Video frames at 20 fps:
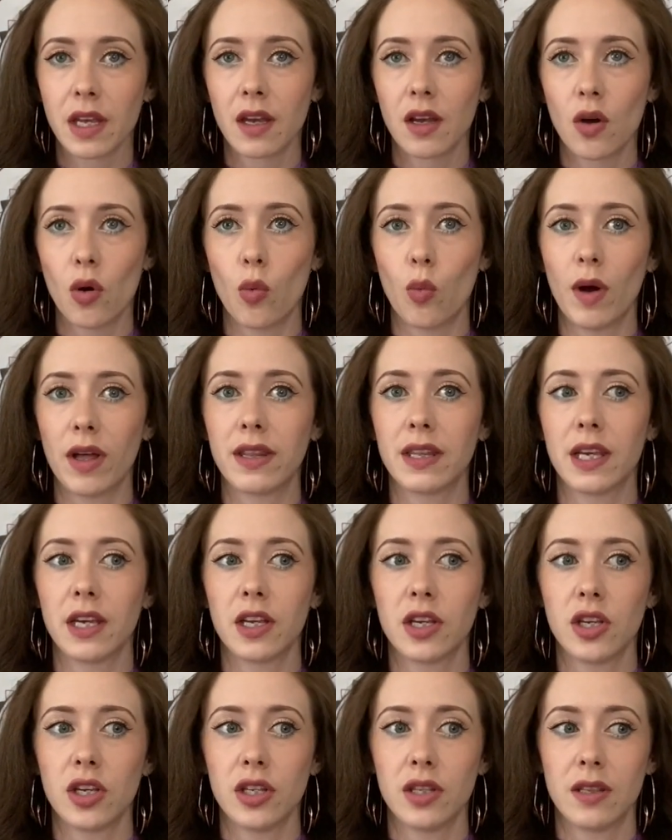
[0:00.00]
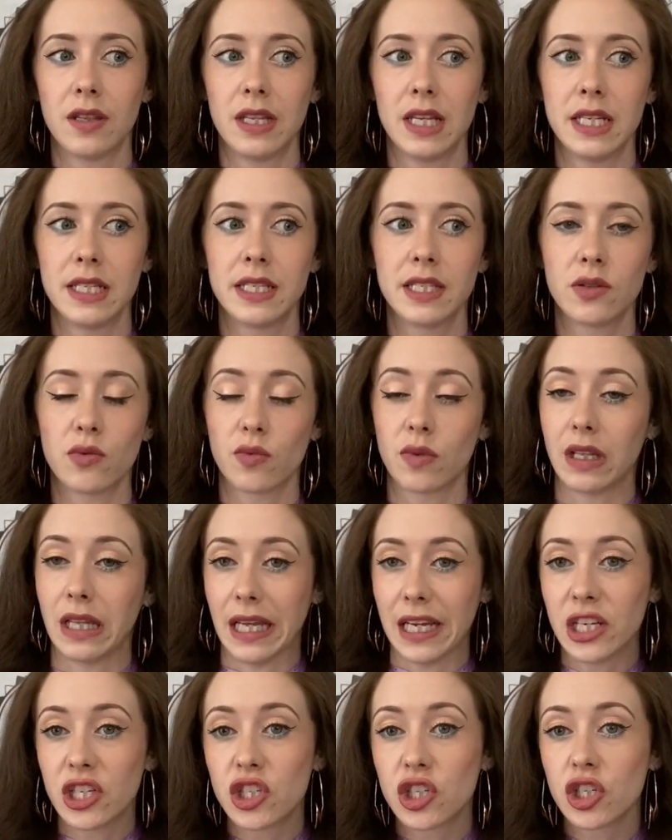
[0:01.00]
whether this
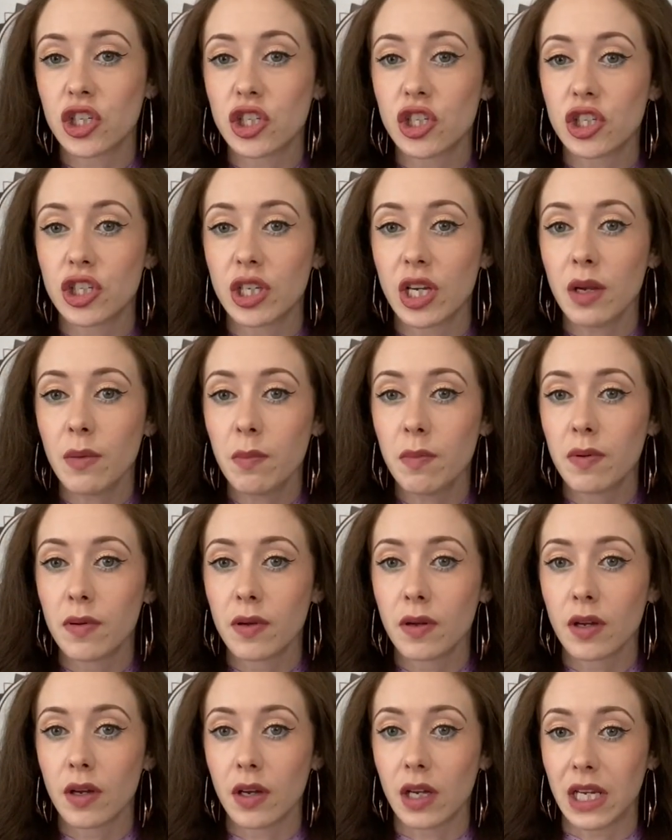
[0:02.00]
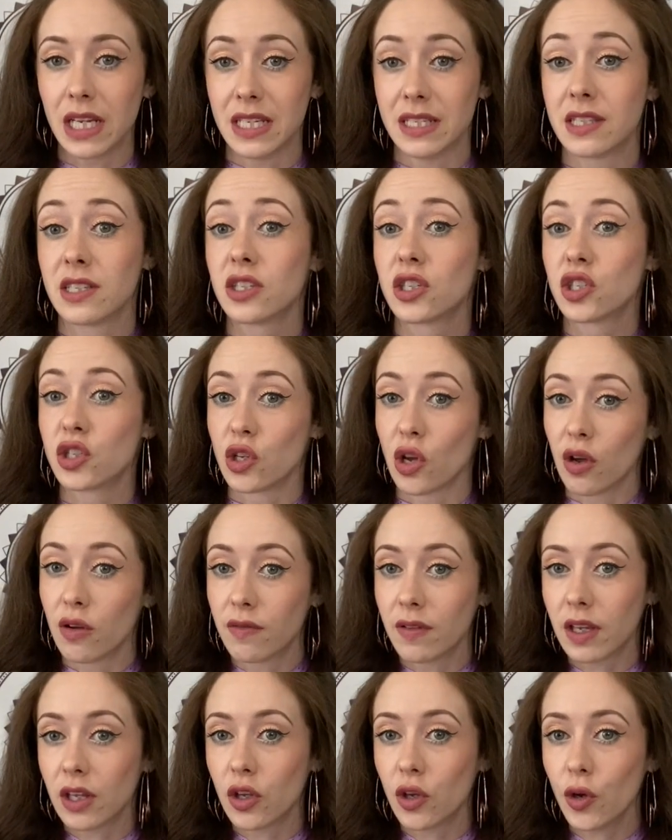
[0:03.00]
relationship is
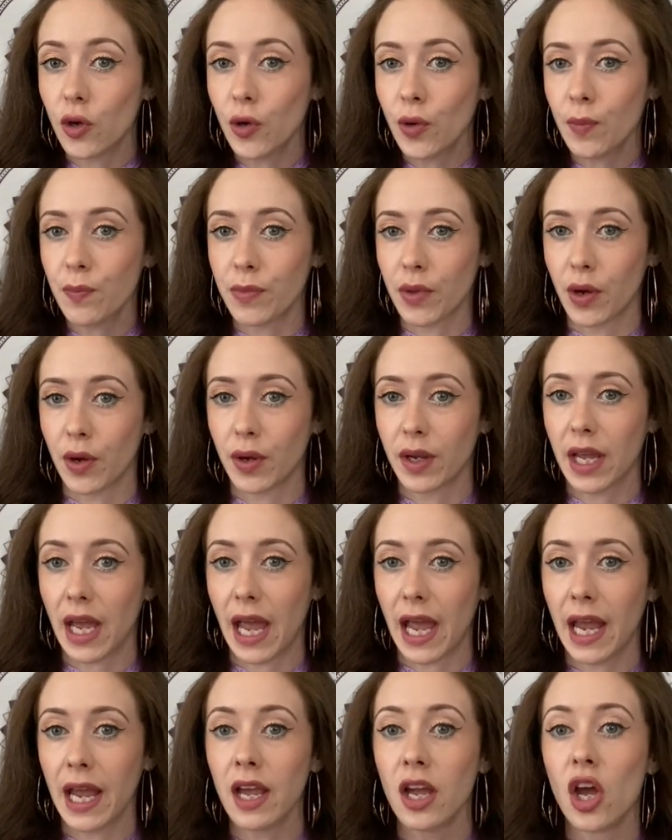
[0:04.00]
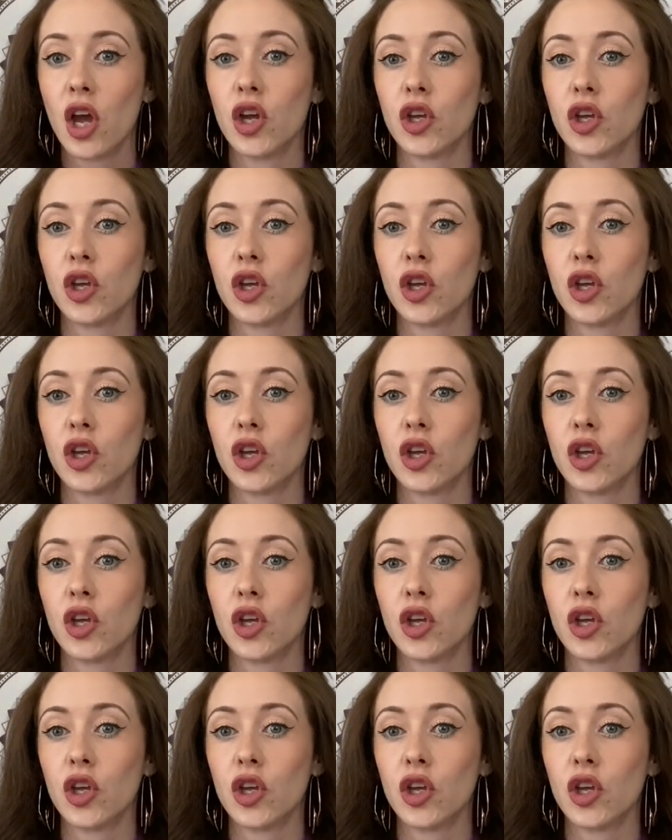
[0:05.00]
serving you, okay?